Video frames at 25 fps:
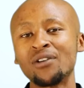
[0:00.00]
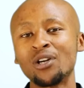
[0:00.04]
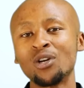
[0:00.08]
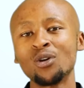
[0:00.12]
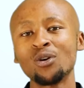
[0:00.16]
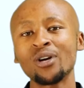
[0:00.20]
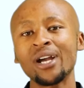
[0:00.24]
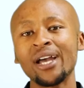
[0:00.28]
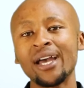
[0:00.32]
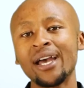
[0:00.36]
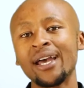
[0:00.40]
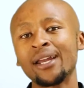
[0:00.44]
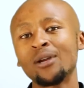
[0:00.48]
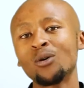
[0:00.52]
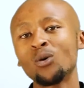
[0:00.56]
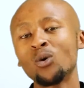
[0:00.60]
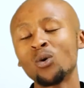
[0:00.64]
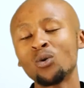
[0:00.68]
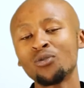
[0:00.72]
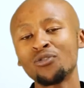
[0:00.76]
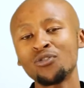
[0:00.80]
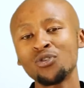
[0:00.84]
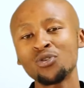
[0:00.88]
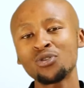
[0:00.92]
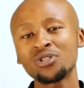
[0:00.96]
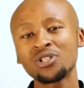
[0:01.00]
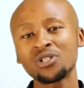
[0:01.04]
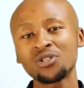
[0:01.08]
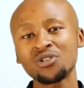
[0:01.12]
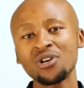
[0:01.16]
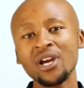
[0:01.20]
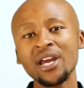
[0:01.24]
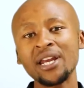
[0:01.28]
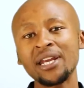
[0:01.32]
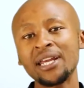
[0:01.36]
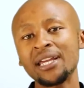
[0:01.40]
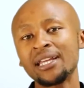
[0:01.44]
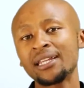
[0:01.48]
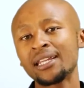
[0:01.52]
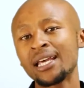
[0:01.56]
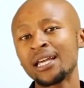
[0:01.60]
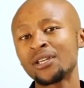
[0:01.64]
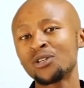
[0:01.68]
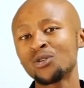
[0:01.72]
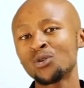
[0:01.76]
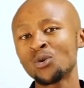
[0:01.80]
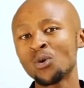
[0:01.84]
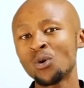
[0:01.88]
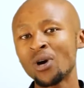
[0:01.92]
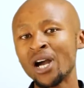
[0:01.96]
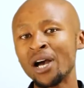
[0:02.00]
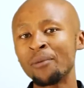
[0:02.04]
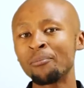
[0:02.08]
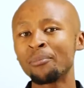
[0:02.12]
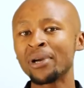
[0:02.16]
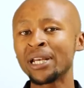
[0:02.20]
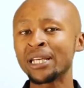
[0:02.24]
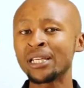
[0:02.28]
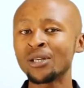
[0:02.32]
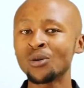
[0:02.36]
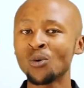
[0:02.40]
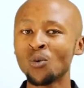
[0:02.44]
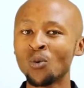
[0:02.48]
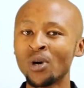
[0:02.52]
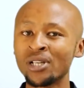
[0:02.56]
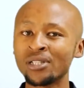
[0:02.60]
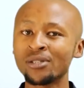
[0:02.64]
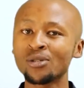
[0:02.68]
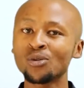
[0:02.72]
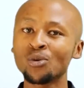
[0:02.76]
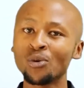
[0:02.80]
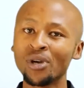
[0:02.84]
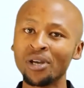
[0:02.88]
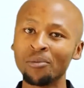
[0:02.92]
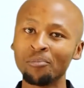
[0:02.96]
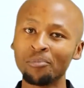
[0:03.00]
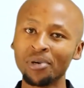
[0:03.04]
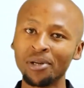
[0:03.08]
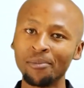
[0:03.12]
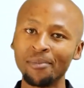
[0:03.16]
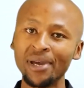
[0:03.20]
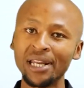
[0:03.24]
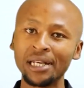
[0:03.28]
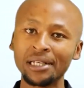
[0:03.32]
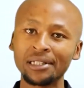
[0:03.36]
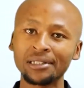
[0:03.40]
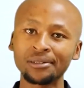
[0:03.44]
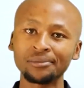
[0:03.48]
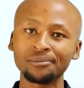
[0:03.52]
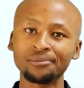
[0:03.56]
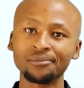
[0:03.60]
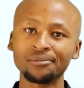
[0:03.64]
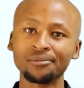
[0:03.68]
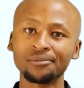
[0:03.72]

a look at all future training that your company wants to implement.